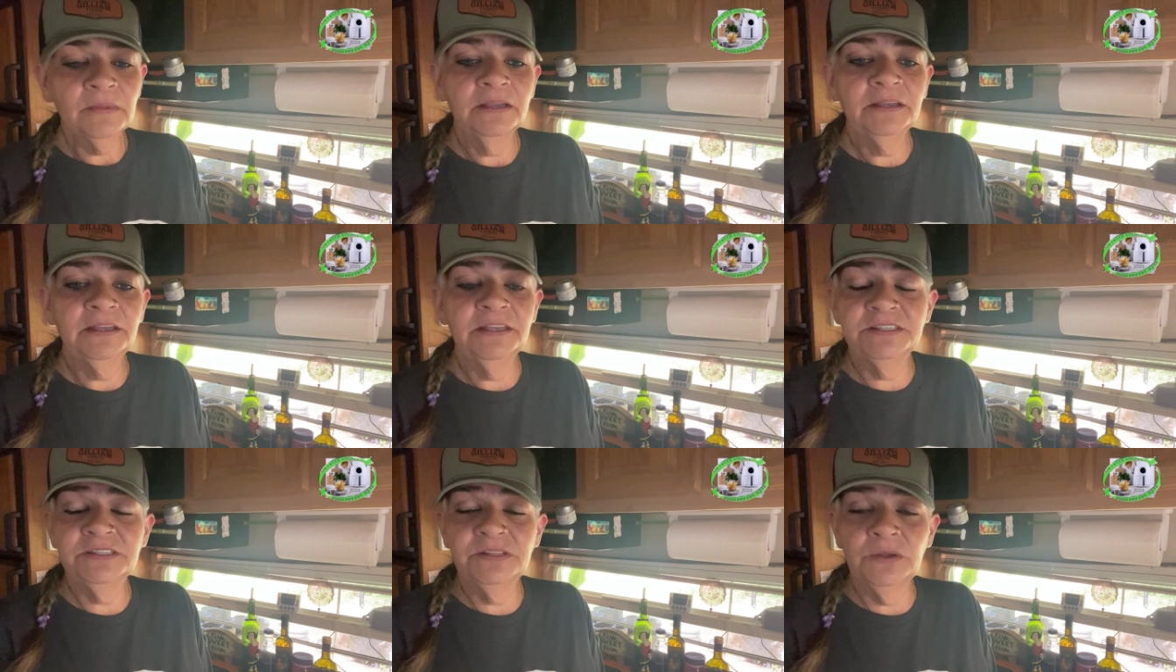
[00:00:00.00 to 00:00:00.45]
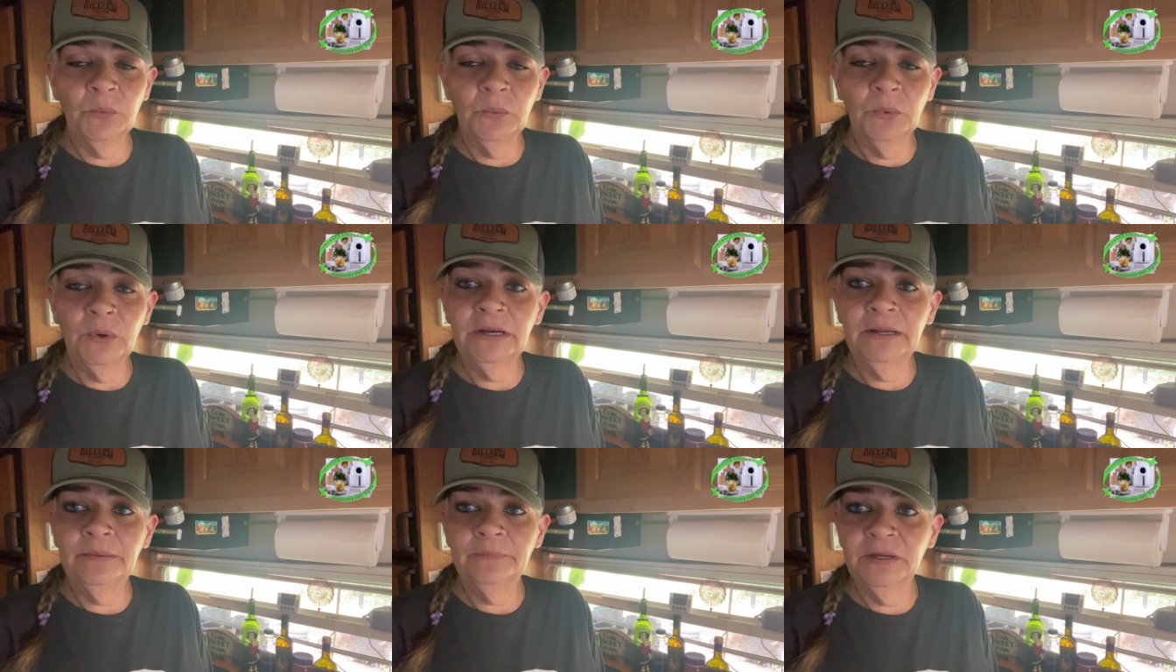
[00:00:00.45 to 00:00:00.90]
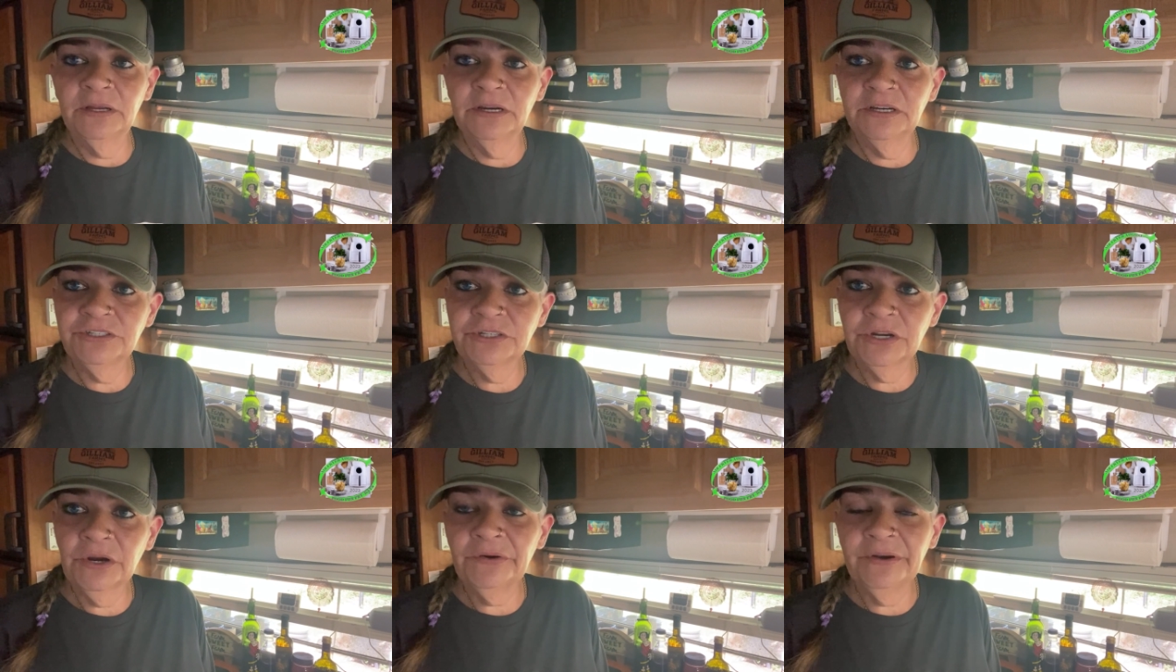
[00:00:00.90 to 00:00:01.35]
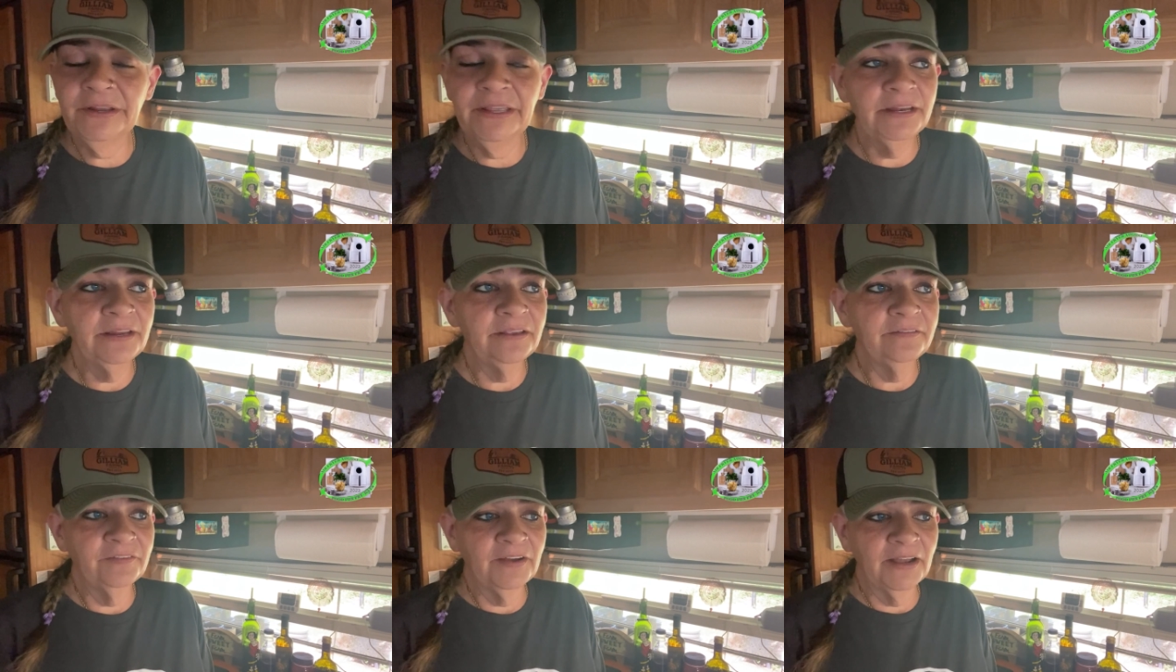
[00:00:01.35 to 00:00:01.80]
is the one I'm going to turn
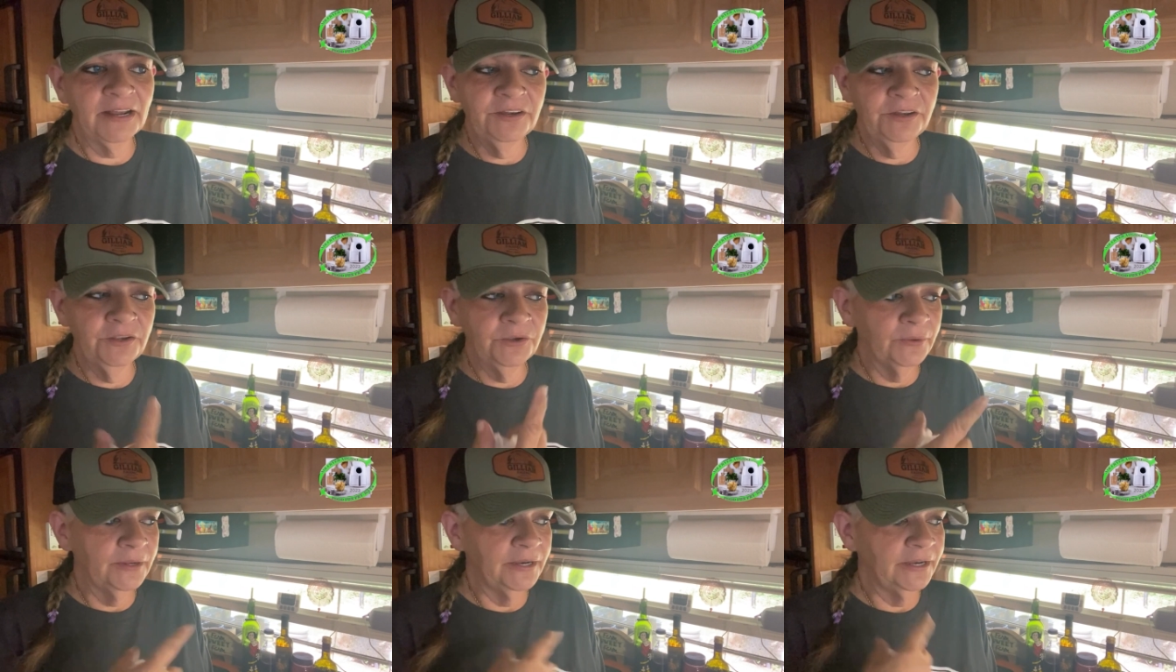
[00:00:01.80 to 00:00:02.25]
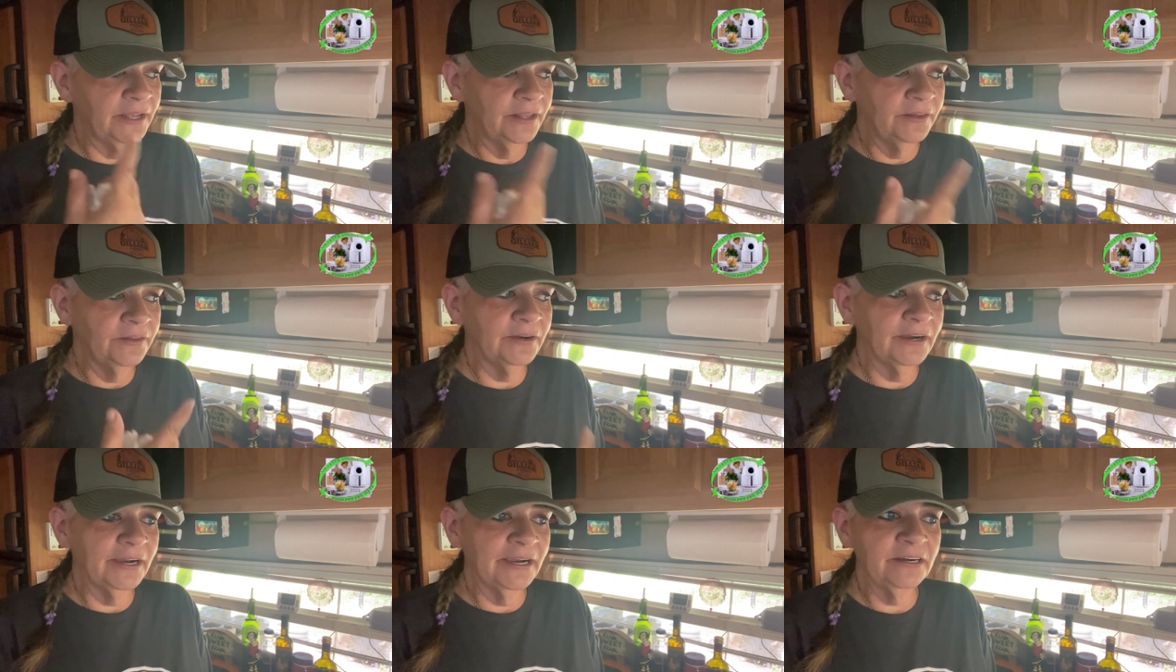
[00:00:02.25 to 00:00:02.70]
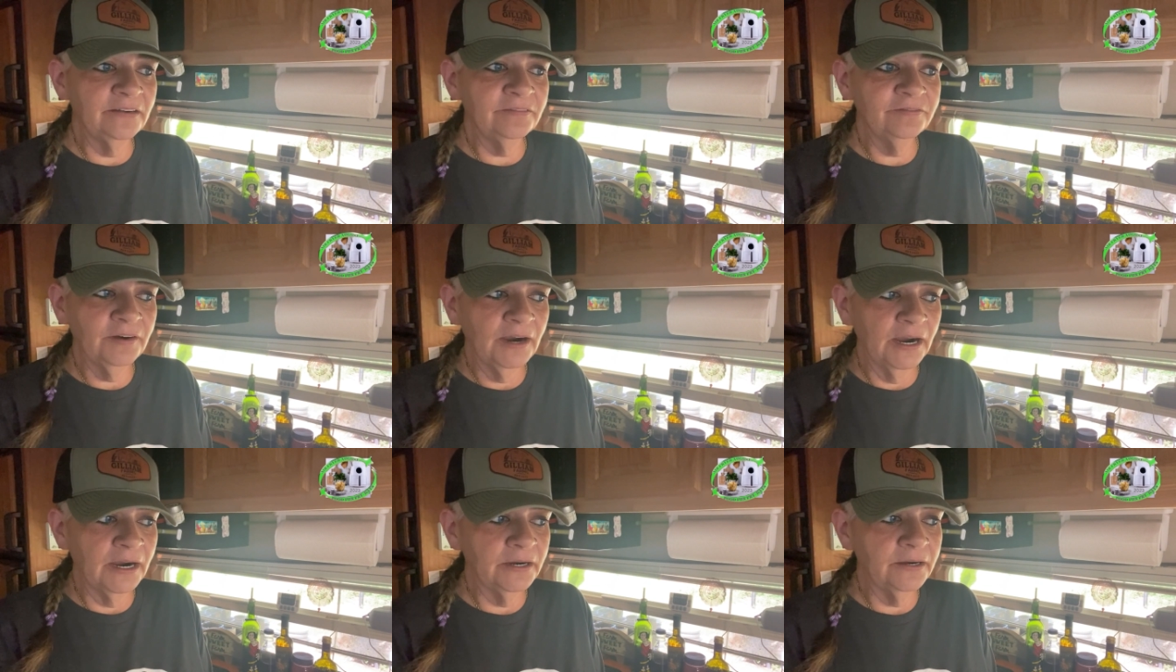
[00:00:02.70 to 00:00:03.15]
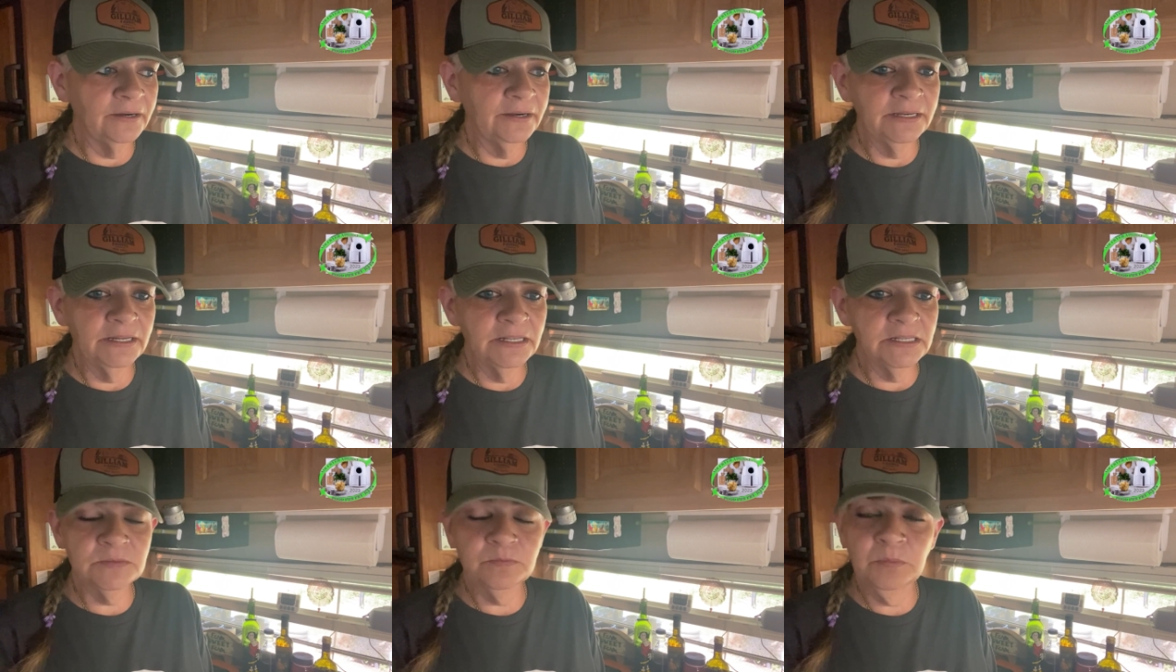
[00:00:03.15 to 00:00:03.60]
in. If I do another air fryer
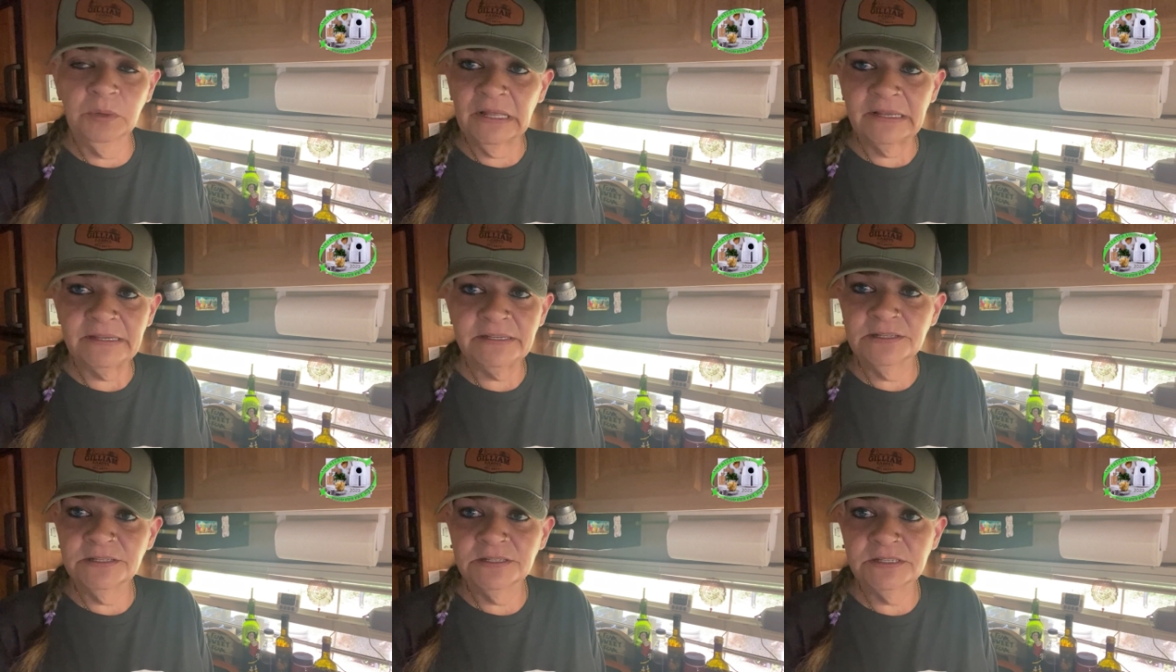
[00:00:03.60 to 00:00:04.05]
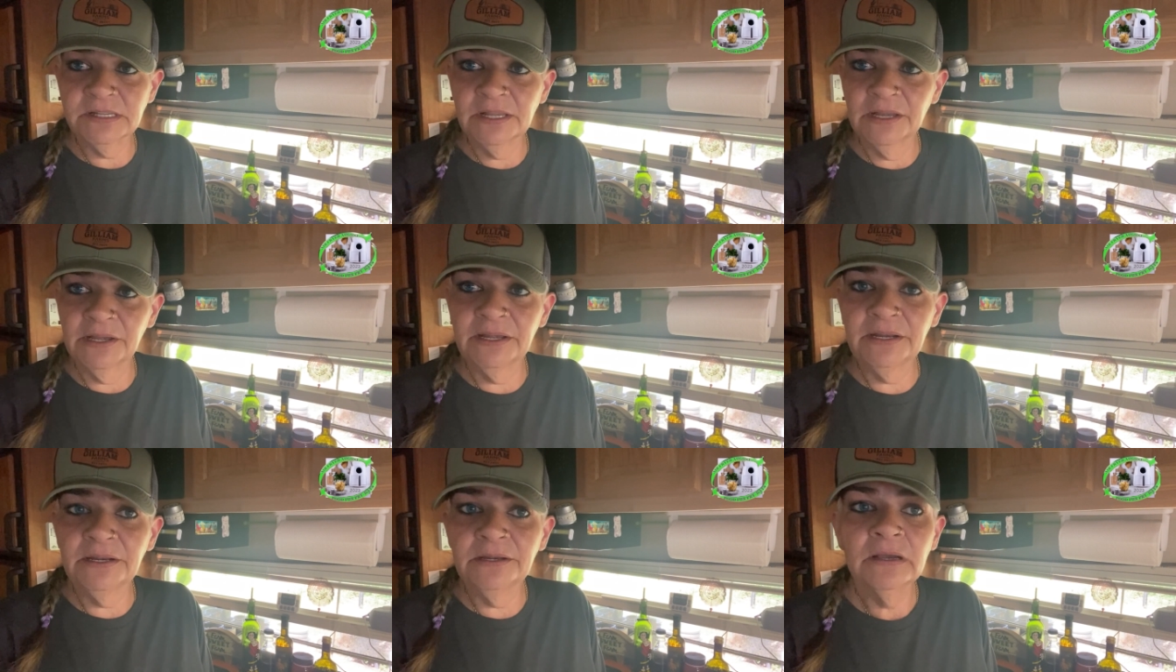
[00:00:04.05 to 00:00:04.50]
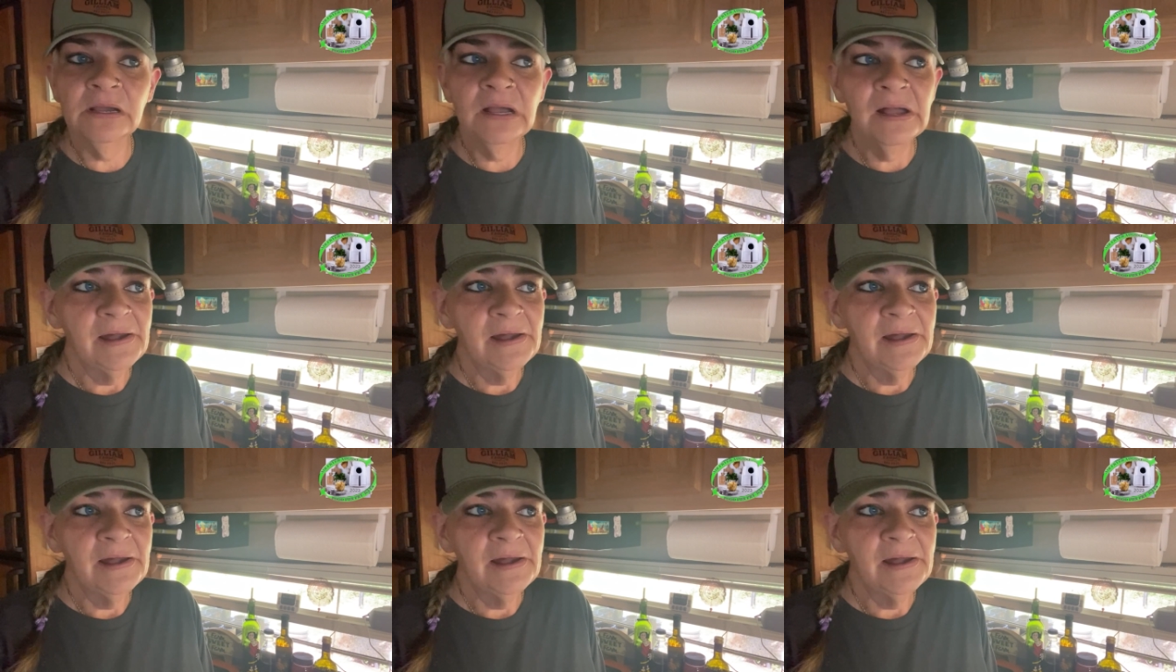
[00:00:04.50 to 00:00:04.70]
and it's blazing sun,